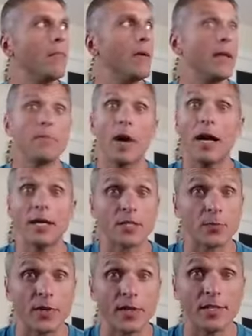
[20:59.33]
In my
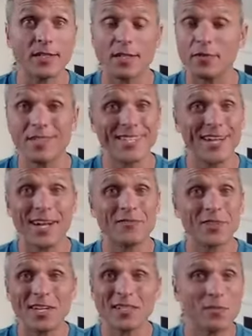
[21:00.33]
experience, everything I've
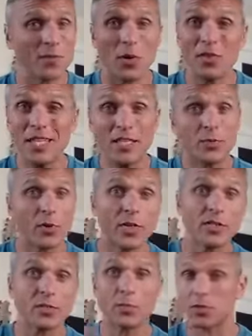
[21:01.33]
done has been on these
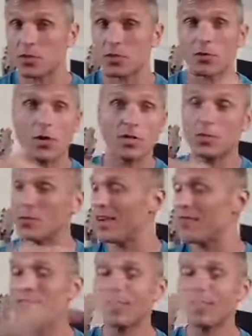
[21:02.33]
principles across the board.